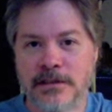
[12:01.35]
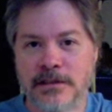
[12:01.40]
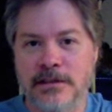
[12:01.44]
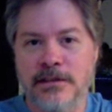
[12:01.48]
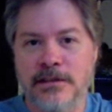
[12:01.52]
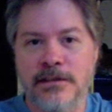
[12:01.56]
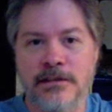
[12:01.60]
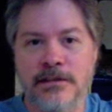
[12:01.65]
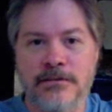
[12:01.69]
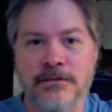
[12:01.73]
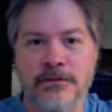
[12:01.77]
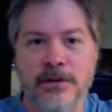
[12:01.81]

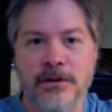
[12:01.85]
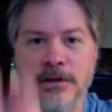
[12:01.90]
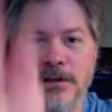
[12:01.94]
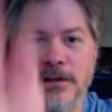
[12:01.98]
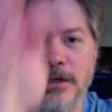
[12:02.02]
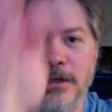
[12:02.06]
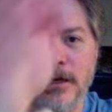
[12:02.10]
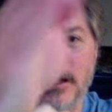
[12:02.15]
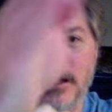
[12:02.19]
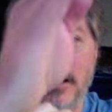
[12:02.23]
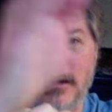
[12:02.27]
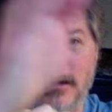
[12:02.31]
the front of the
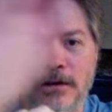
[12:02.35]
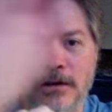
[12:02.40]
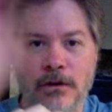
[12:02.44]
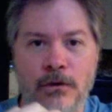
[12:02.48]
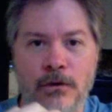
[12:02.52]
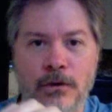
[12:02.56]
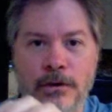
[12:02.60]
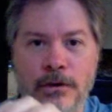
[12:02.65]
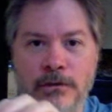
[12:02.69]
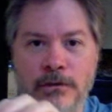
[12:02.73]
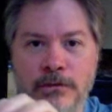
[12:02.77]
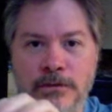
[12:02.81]
gun
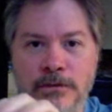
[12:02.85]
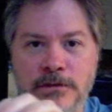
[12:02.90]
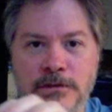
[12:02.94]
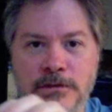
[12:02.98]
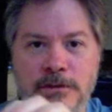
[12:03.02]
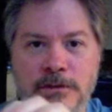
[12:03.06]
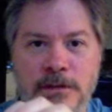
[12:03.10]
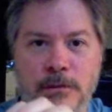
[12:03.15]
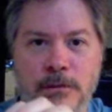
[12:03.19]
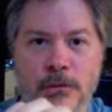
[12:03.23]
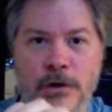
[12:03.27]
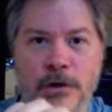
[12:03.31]
going
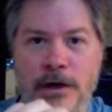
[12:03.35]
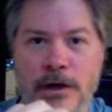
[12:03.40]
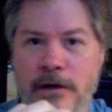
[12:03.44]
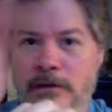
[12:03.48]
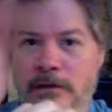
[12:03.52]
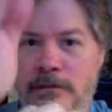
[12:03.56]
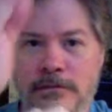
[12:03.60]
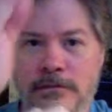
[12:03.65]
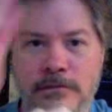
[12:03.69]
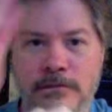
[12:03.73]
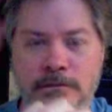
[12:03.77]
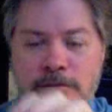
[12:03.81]
somewhere.
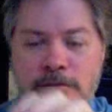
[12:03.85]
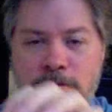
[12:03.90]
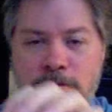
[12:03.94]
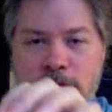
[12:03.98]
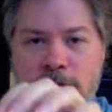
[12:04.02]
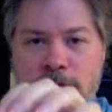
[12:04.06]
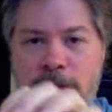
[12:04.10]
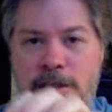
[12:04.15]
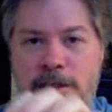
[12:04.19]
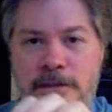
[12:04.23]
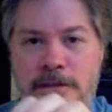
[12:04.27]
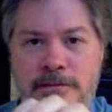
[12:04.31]

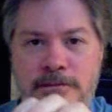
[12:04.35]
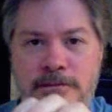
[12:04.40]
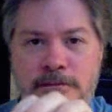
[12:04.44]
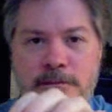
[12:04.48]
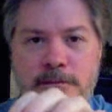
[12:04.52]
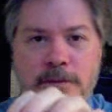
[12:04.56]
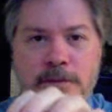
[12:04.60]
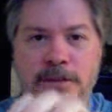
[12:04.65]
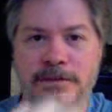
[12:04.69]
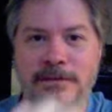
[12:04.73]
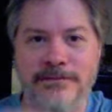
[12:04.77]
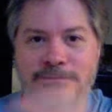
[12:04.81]
Okay,
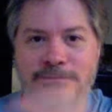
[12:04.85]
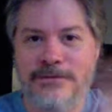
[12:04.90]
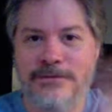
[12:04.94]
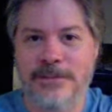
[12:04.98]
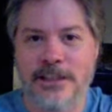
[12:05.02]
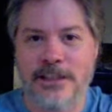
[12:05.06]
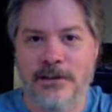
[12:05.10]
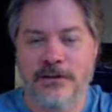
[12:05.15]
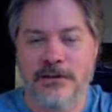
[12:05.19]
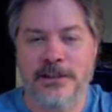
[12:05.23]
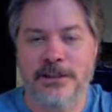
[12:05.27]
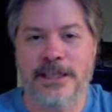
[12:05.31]
but you
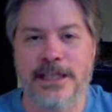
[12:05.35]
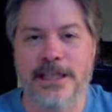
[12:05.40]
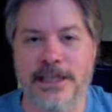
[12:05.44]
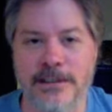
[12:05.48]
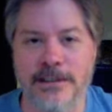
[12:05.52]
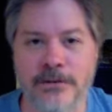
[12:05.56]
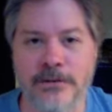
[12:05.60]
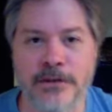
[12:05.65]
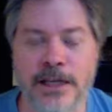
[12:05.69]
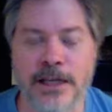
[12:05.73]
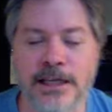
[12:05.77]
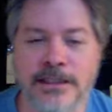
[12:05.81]
know you can't
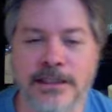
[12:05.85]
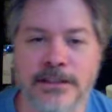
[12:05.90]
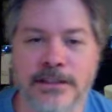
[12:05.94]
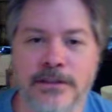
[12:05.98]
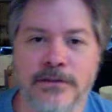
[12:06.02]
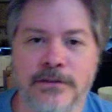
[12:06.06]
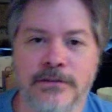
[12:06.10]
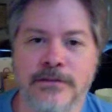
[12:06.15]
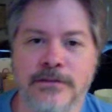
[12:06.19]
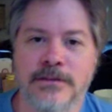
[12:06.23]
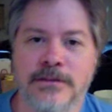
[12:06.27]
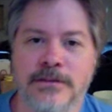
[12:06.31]
do that, so
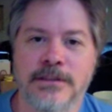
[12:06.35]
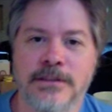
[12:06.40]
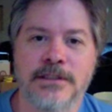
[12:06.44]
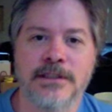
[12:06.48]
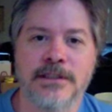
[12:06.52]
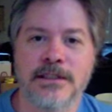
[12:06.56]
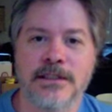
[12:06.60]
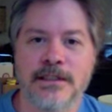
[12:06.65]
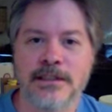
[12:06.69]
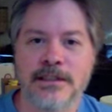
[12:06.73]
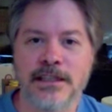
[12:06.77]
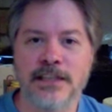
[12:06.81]

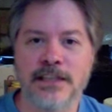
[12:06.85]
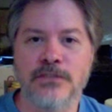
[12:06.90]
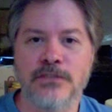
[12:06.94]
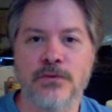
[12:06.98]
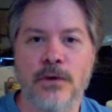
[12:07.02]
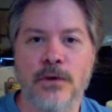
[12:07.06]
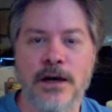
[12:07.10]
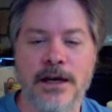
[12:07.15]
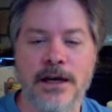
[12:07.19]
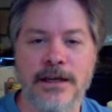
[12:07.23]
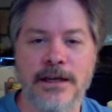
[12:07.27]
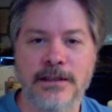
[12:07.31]
that's
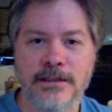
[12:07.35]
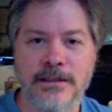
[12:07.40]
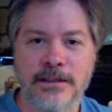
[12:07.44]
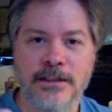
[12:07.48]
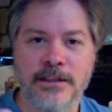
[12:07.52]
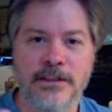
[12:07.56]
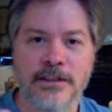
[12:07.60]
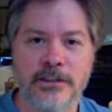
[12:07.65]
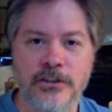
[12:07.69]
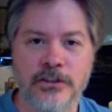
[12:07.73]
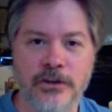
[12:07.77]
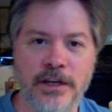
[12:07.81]
why
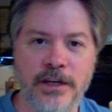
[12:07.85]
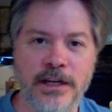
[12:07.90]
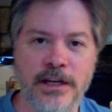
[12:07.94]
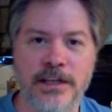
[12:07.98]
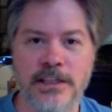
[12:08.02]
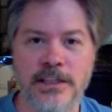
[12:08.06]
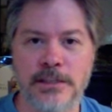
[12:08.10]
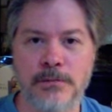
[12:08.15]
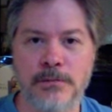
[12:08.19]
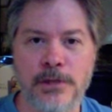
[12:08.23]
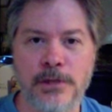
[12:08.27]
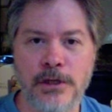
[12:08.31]
your hand
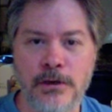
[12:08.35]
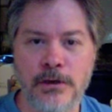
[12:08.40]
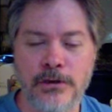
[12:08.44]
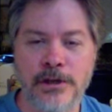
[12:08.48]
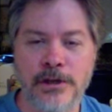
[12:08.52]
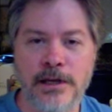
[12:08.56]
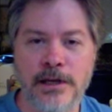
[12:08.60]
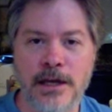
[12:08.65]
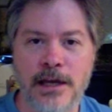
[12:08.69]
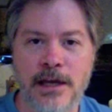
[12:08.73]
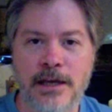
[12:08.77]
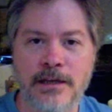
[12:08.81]
is below the
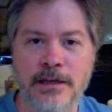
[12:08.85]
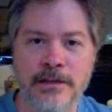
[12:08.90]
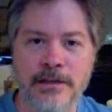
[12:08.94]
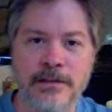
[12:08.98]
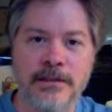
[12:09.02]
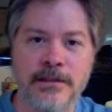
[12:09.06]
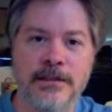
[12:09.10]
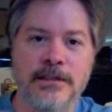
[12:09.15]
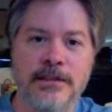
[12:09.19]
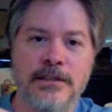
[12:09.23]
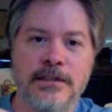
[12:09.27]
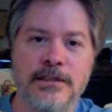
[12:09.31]
gun.
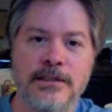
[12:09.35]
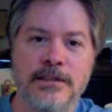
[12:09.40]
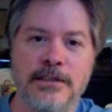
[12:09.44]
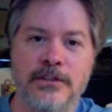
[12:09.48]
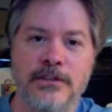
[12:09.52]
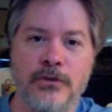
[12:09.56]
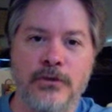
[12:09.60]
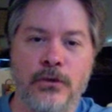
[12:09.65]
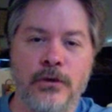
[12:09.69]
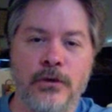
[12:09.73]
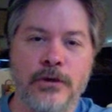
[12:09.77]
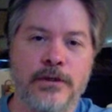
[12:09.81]
The
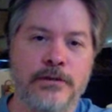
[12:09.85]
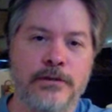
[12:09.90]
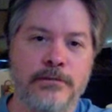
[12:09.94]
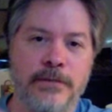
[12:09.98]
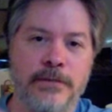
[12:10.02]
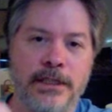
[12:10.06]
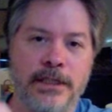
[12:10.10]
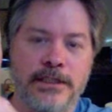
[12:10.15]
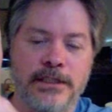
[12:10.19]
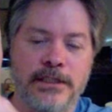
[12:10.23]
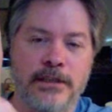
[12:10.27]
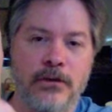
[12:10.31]
torque
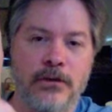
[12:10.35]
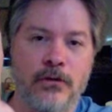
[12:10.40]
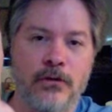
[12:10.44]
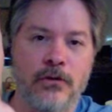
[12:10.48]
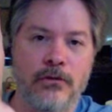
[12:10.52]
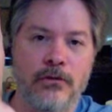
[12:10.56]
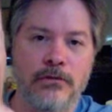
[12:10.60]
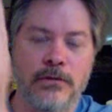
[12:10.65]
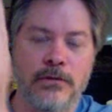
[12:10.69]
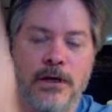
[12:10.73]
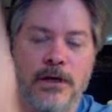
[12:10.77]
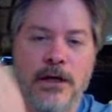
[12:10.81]
makes it
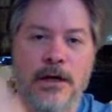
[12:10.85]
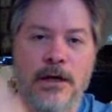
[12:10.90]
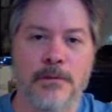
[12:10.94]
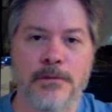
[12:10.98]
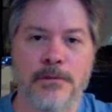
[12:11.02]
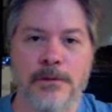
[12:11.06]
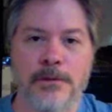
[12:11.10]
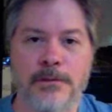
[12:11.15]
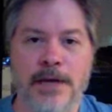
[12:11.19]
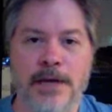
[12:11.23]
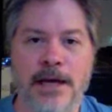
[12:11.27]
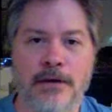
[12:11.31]
go
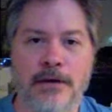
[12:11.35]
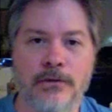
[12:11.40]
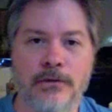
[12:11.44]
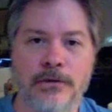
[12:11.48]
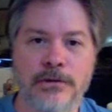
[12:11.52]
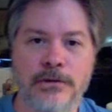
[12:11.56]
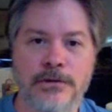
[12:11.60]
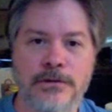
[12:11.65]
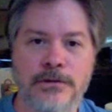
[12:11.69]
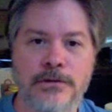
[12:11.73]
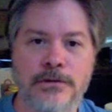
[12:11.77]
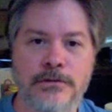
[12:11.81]
up and
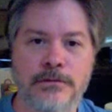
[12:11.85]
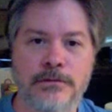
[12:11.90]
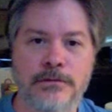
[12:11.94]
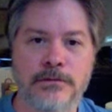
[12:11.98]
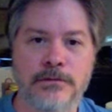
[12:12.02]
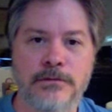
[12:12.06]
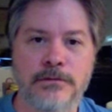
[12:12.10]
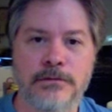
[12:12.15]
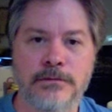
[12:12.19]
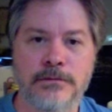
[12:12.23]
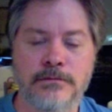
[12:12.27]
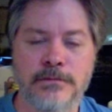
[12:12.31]
backwards
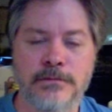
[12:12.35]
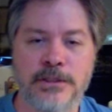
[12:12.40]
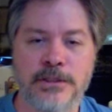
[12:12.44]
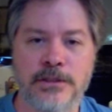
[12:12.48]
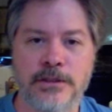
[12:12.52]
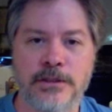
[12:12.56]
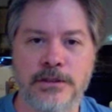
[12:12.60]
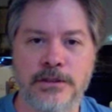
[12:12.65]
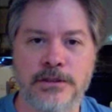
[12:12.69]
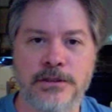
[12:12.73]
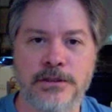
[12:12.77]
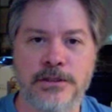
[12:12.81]

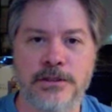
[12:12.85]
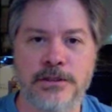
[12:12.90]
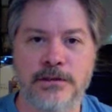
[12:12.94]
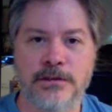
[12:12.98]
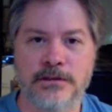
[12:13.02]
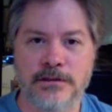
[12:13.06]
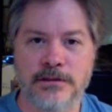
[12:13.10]
because